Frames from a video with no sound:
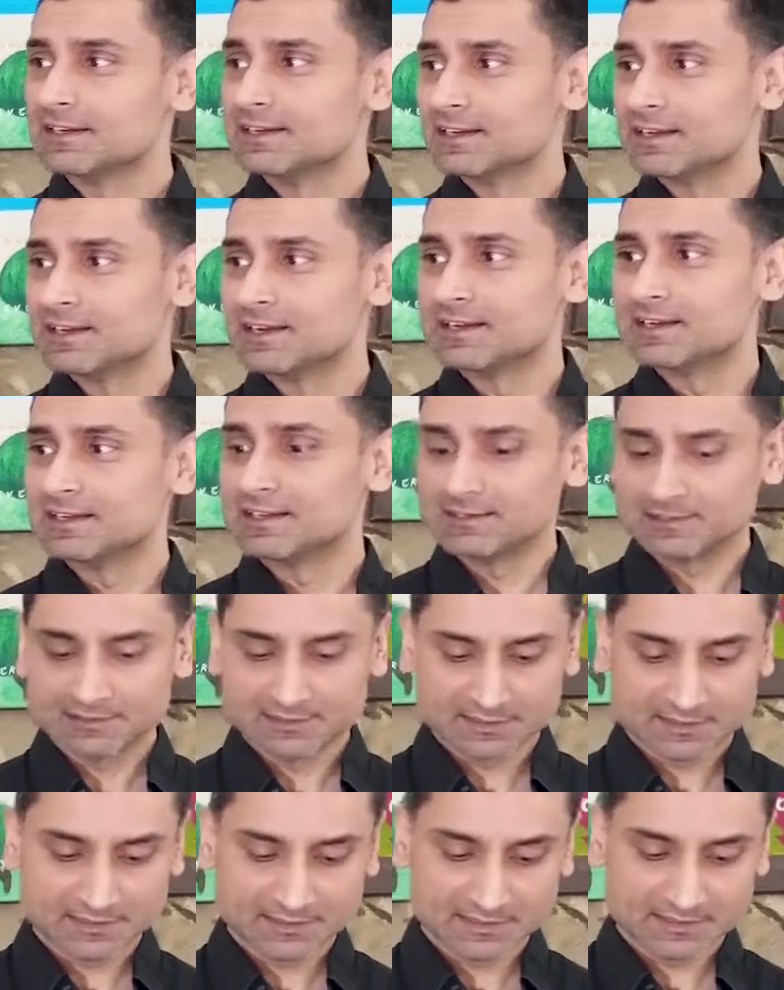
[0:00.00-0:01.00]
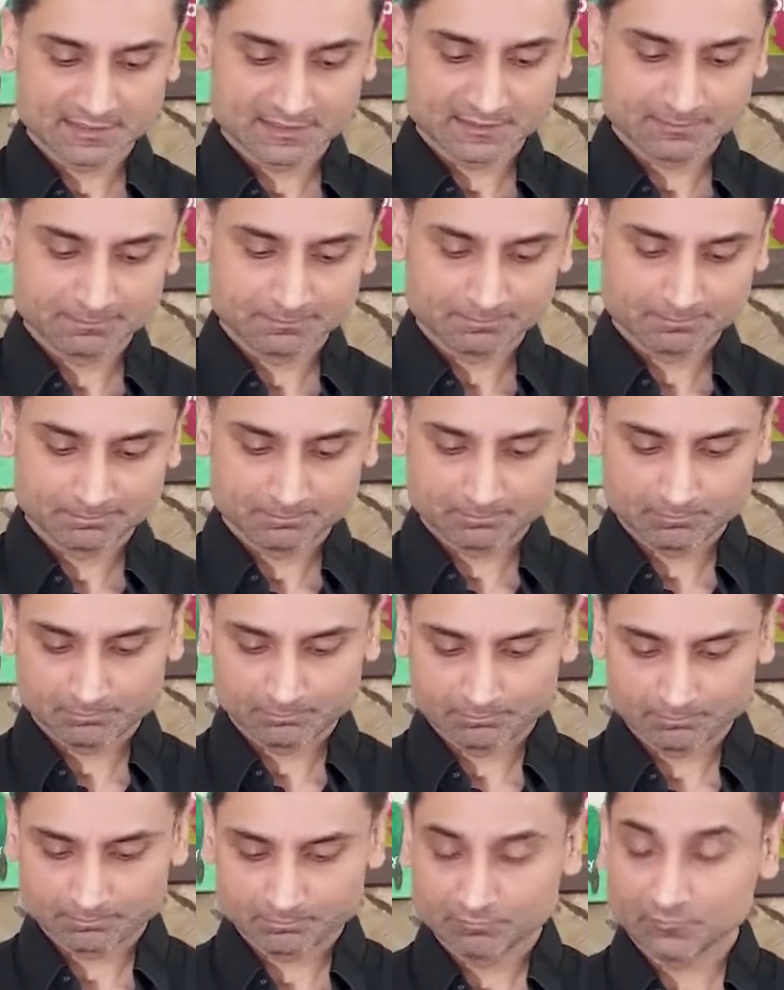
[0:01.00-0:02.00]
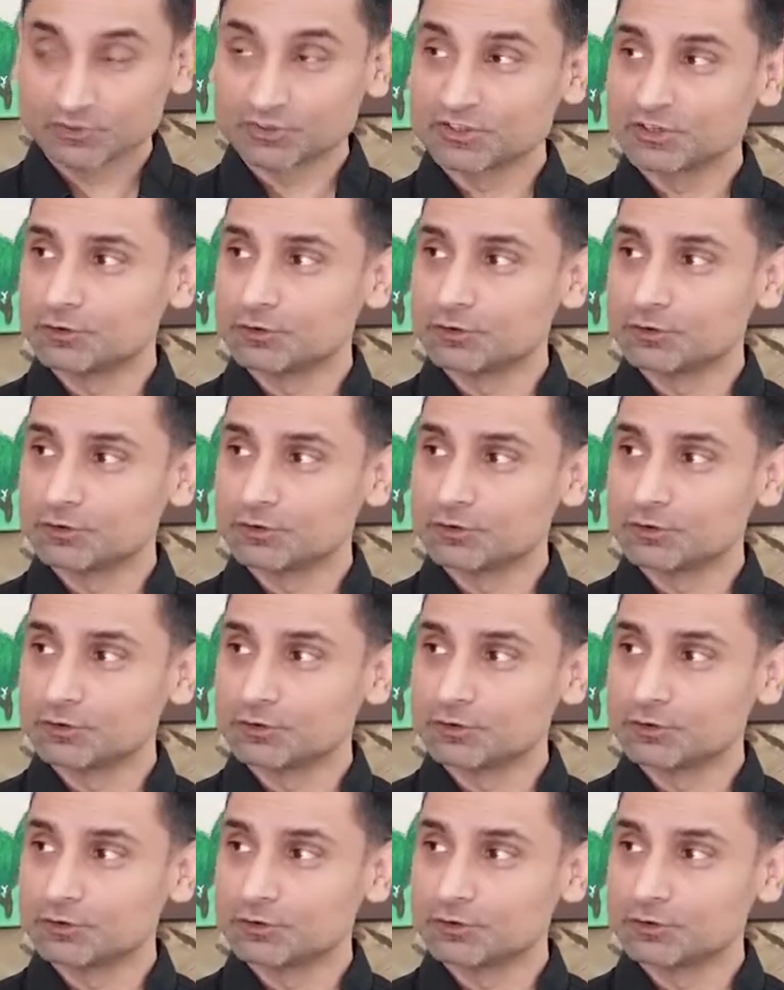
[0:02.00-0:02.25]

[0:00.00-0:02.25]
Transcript: And you can